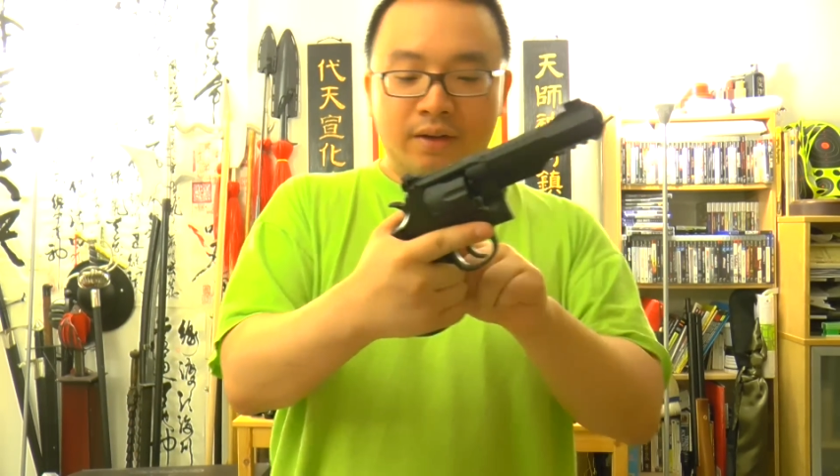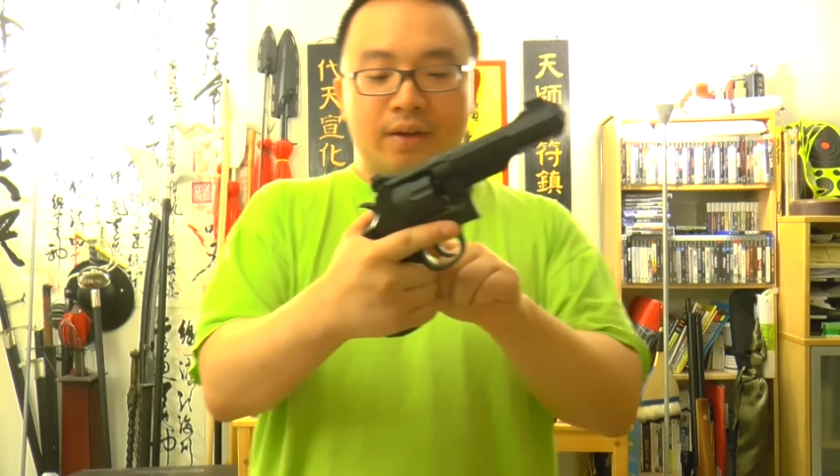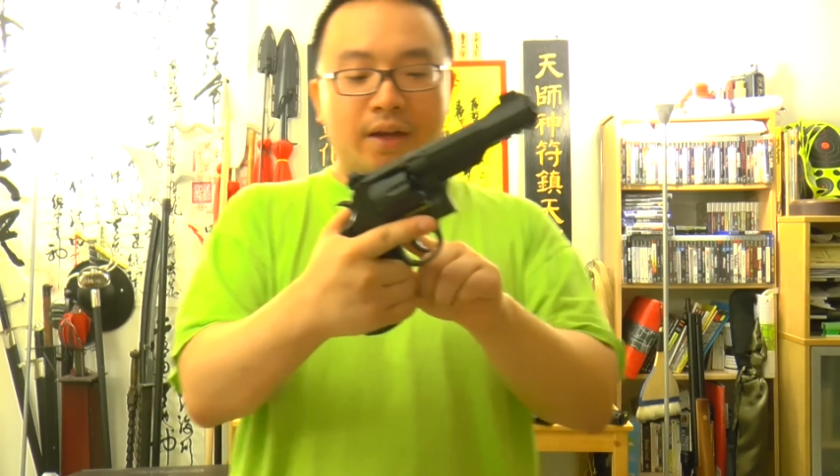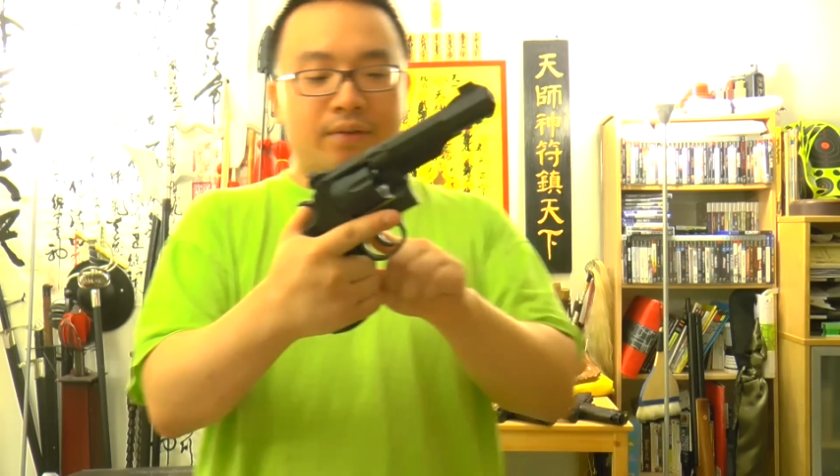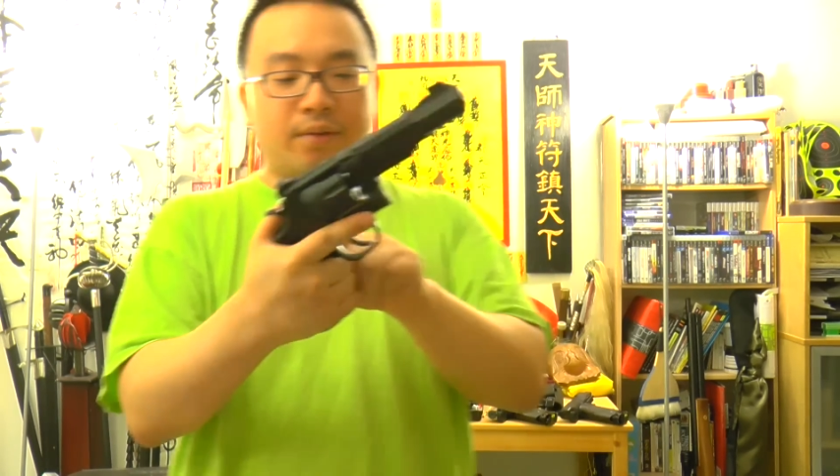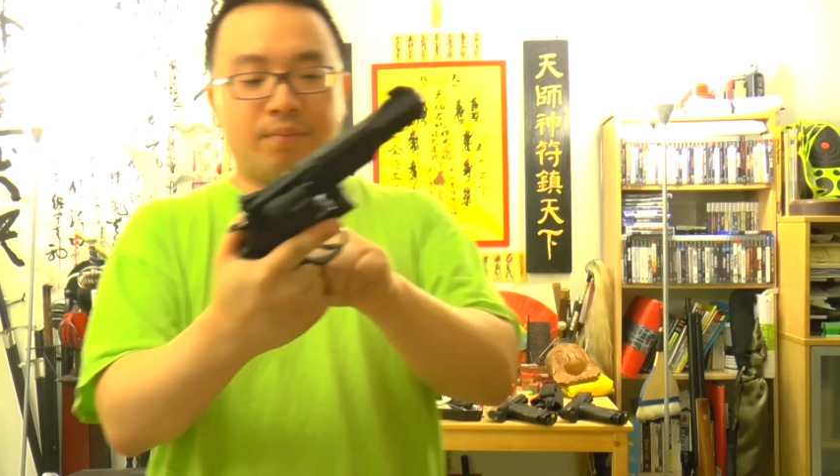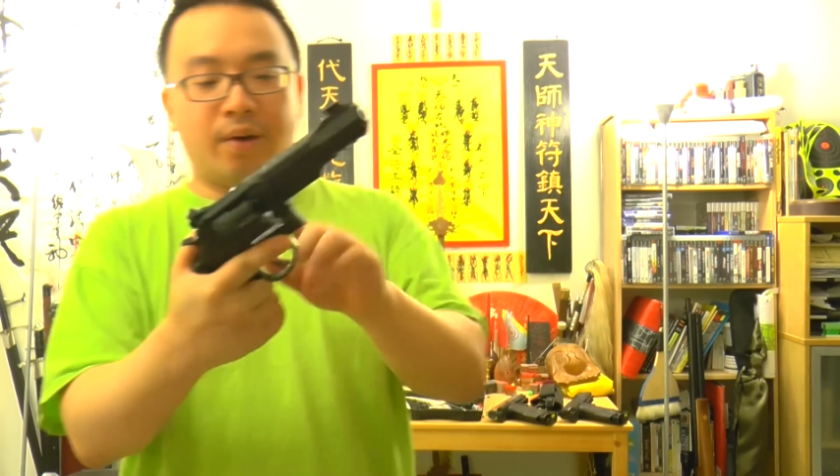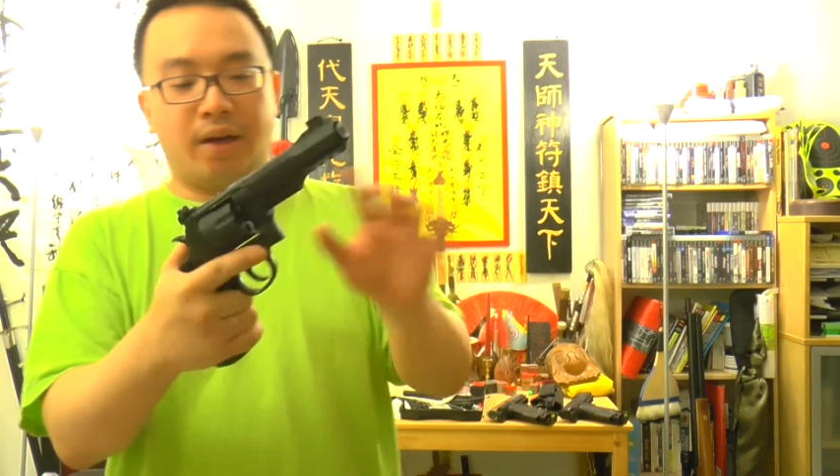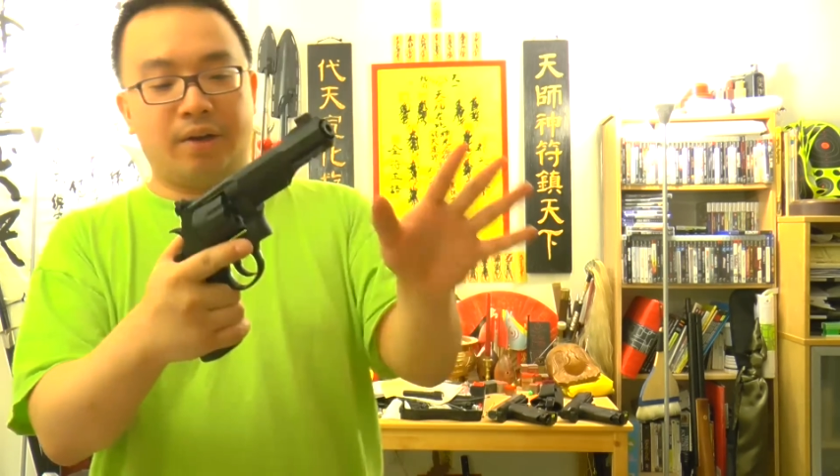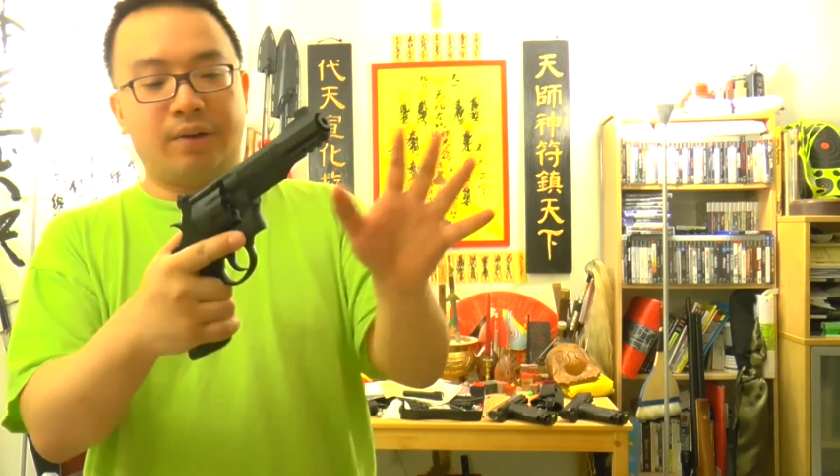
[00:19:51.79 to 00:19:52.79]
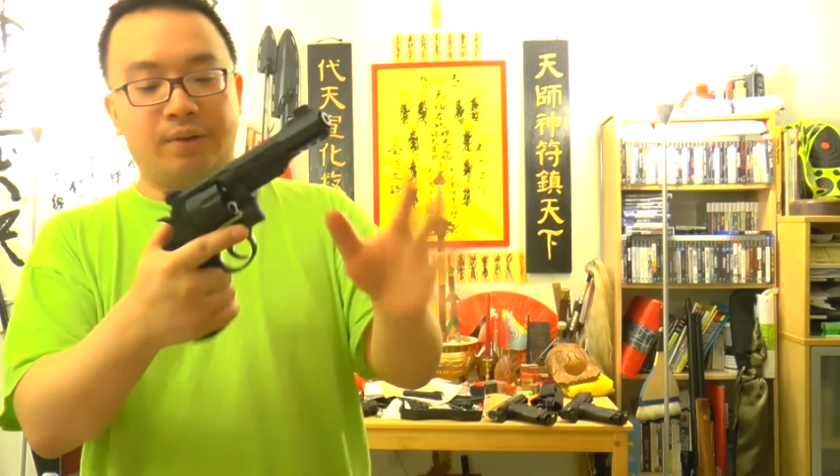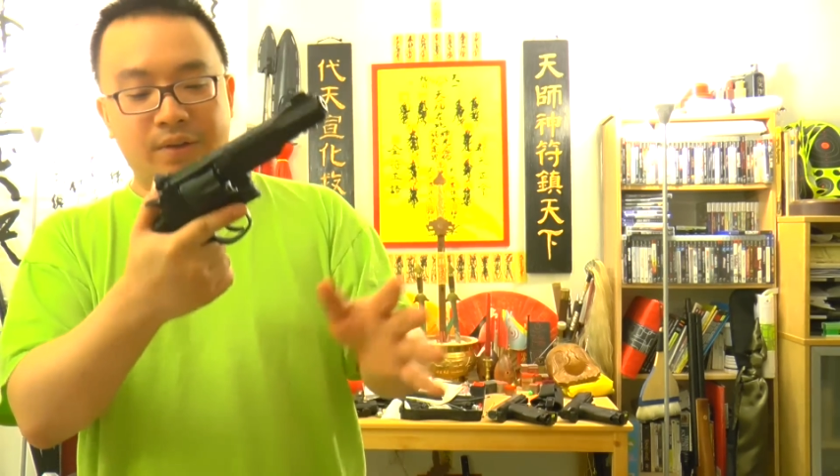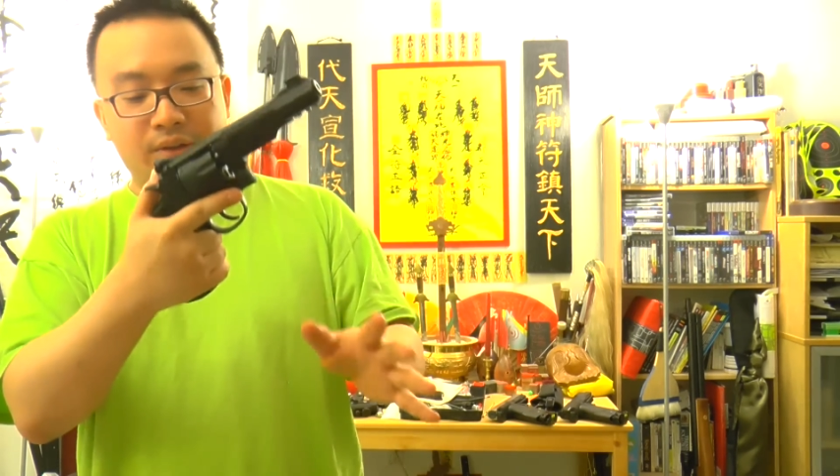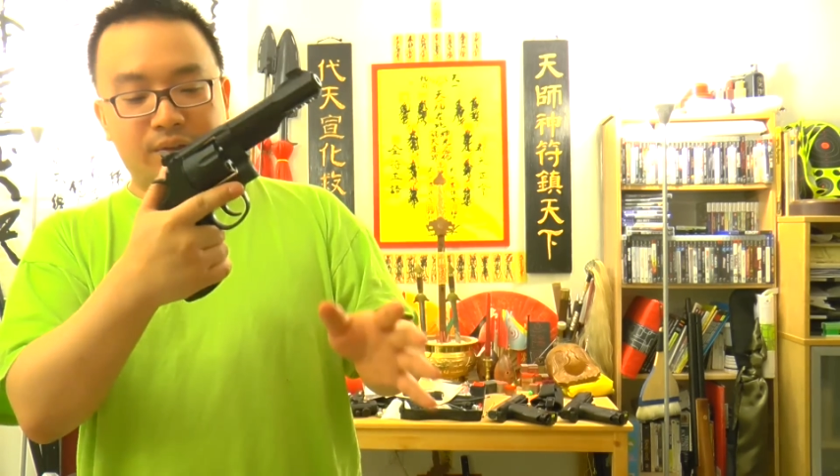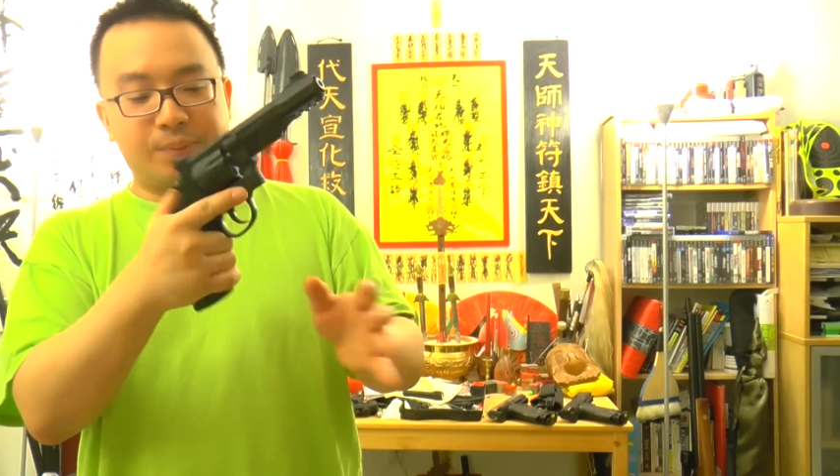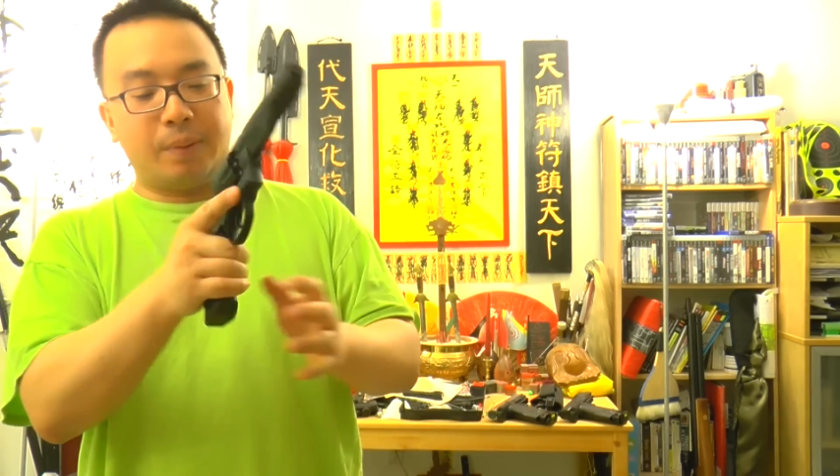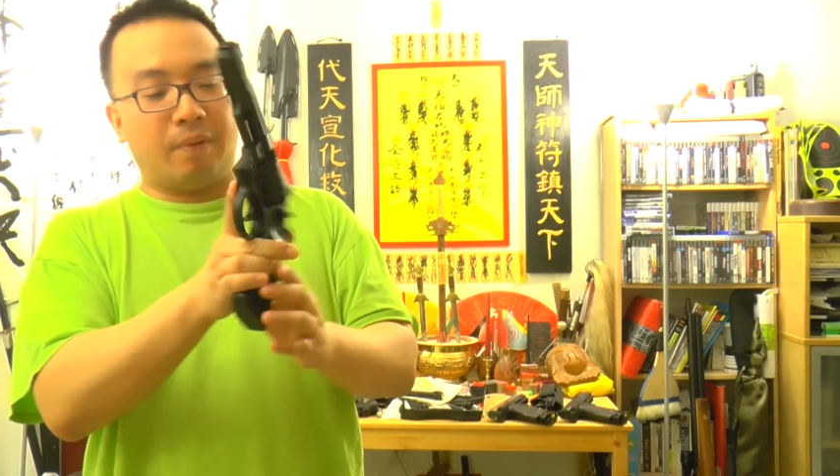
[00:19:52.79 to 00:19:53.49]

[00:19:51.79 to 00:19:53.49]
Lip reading: Like the real Smith